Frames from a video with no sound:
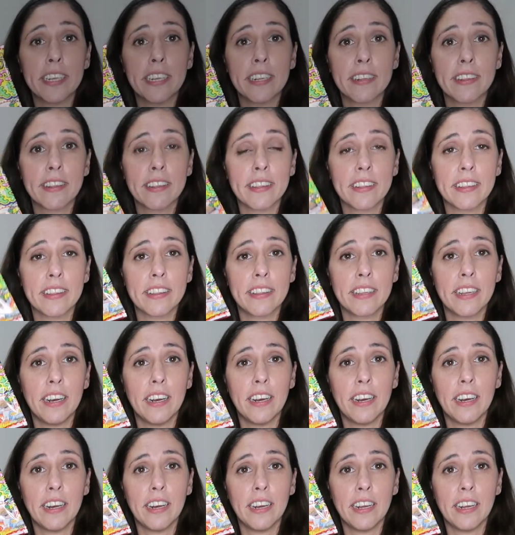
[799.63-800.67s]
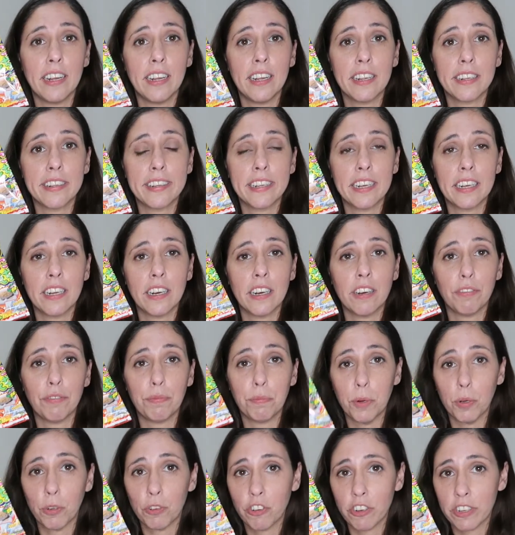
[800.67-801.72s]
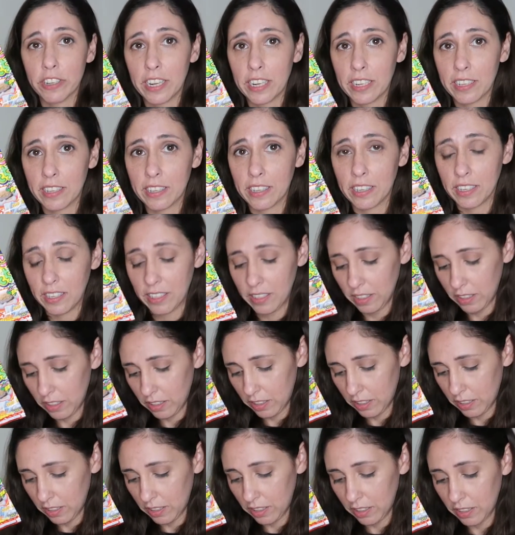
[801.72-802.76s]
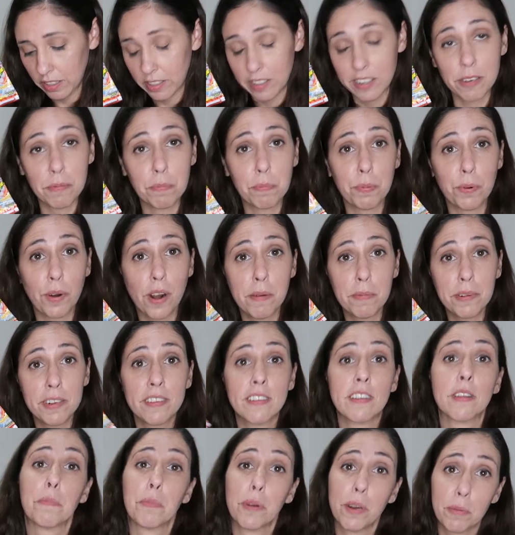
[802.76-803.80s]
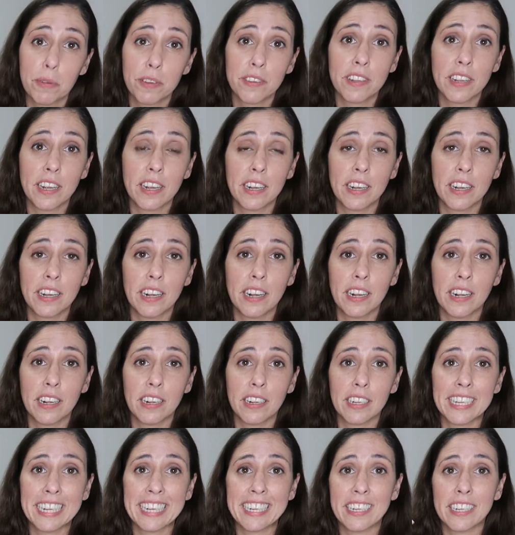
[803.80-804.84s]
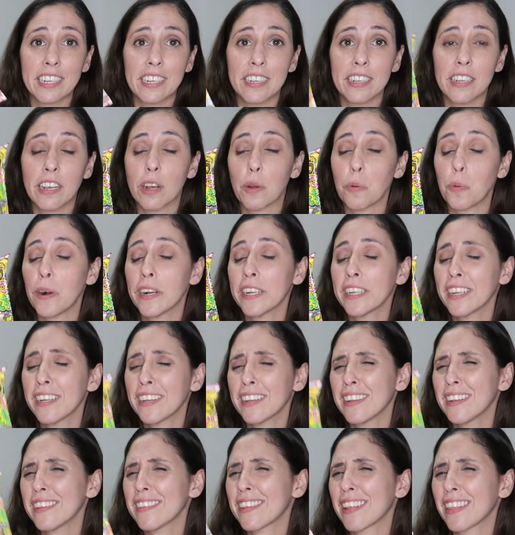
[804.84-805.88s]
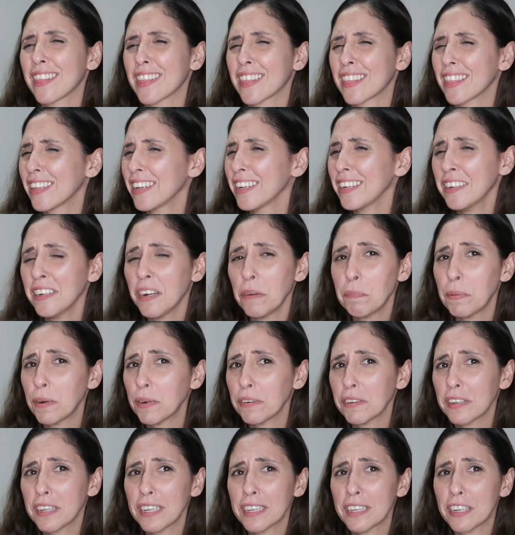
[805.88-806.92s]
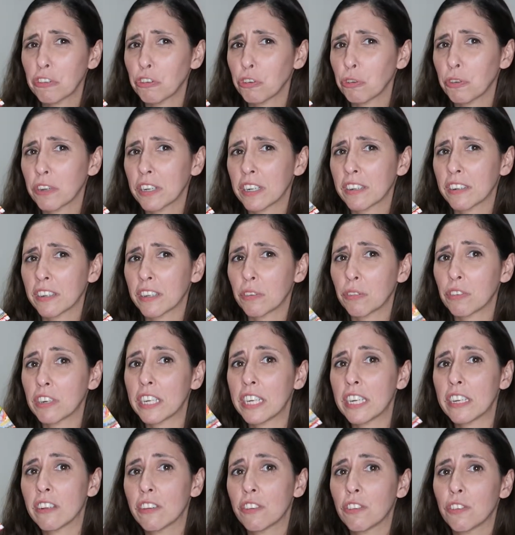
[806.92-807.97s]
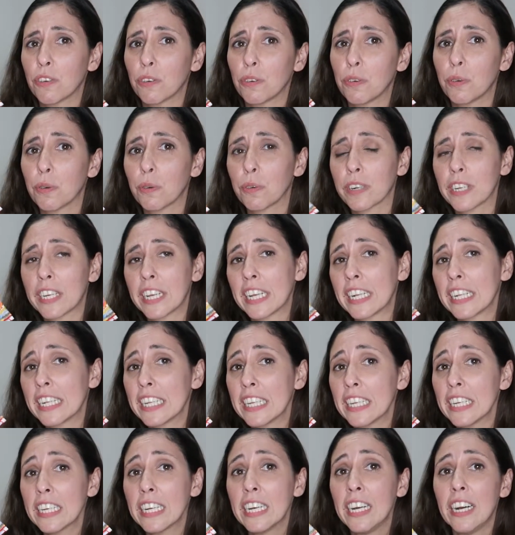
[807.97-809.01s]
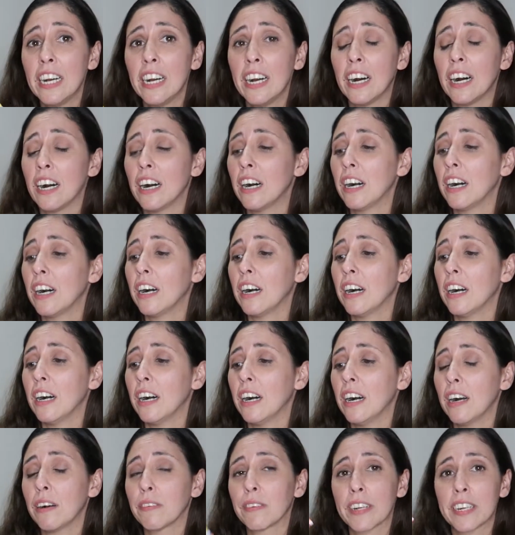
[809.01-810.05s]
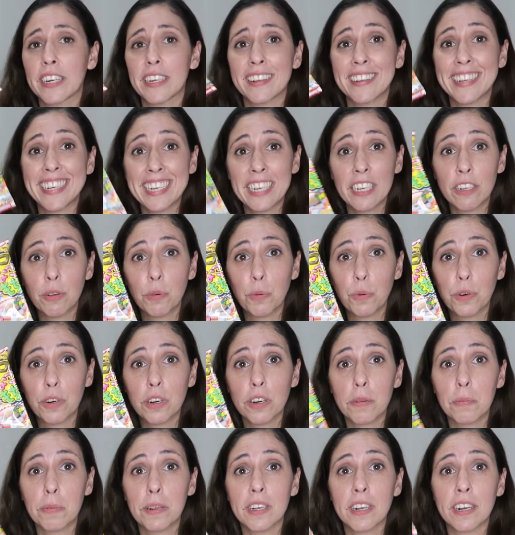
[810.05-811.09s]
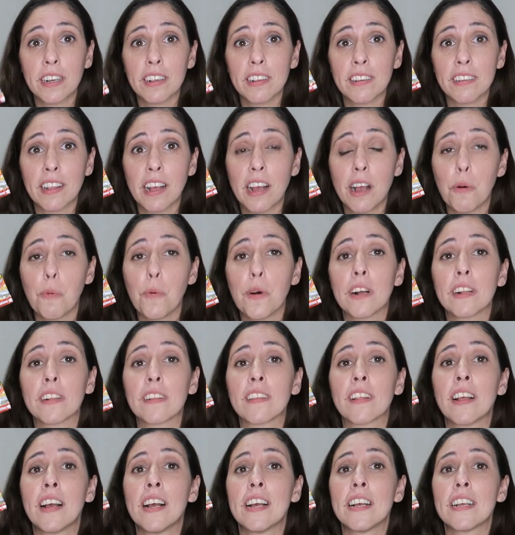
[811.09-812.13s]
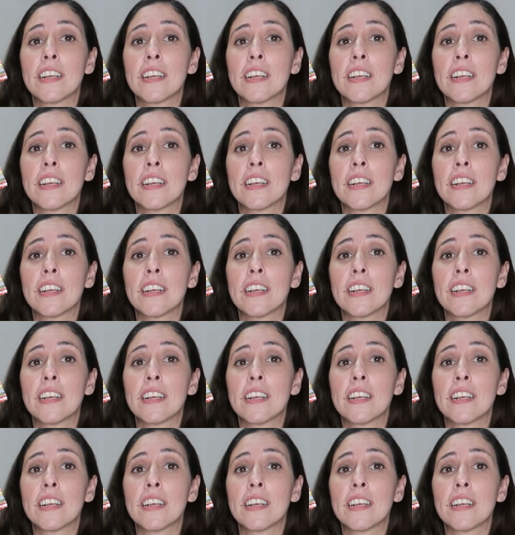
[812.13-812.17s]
kit of mochi that they promised. They promised a candy DIY kit. It's a thing apparently that you can create your own candy. I'm gonna take it to work because I want